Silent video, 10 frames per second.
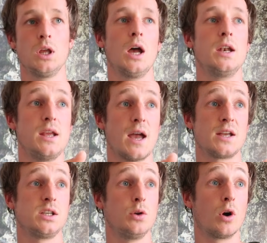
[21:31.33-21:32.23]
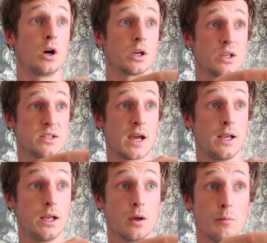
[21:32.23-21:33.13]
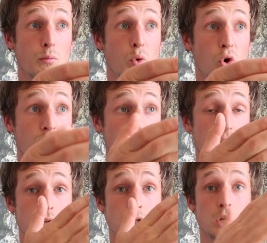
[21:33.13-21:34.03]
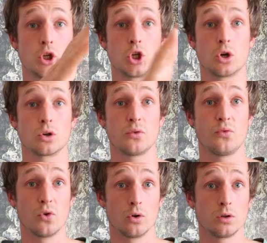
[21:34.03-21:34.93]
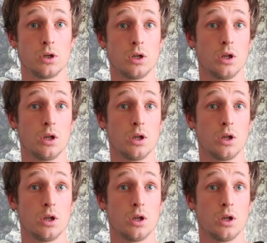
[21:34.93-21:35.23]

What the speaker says: And yes, you are going to take more of a shock fall